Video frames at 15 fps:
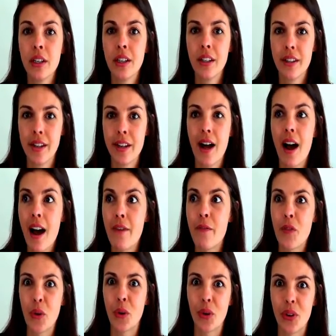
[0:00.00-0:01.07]
then I
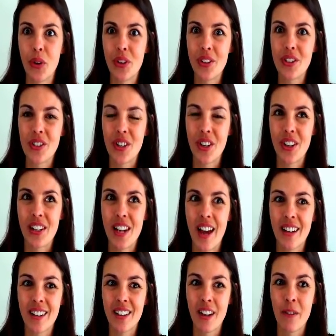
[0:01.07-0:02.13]
feel good. So
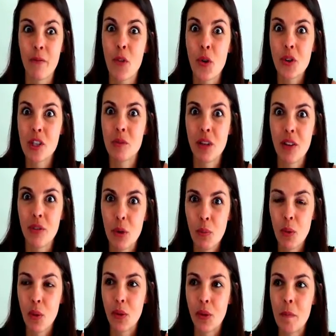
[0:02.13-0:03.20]
it fuels me even
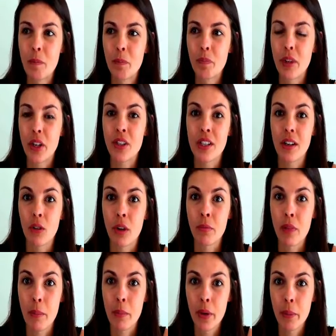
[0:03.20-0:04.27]
more, because I've got
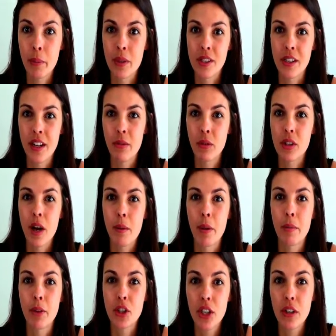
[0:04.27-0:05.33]
my purpose, and every time
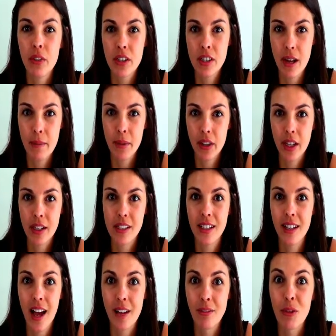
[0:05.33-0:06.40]
I'm achieving something that's in
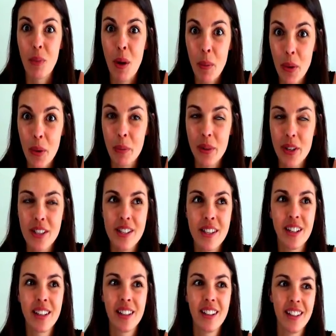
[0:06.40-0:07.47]
line with my purpose,
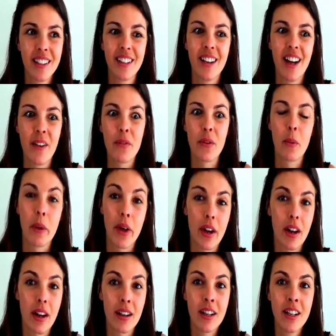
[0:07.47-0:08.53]
I feel
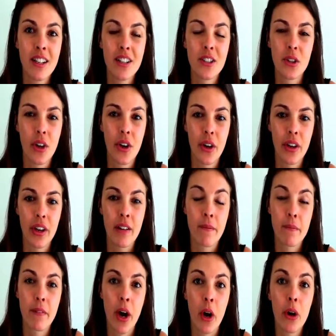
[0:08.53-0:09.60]
better. So
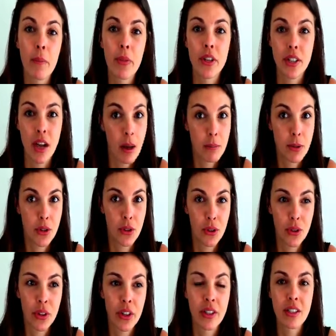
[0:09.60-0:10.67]
I hope this helps
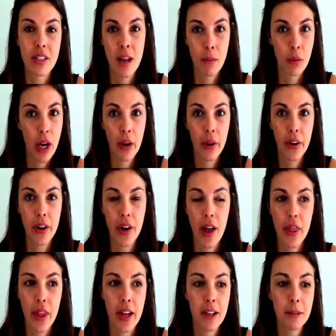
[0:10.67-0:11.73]
you in some way or
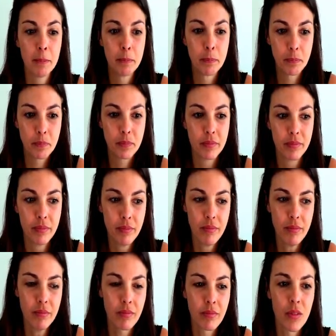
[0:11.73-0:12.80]
another,
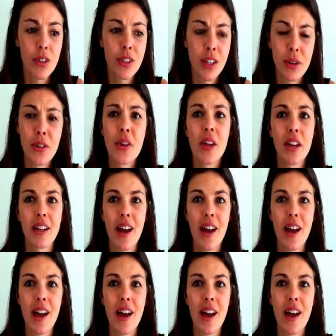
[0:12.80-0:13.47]
because I know that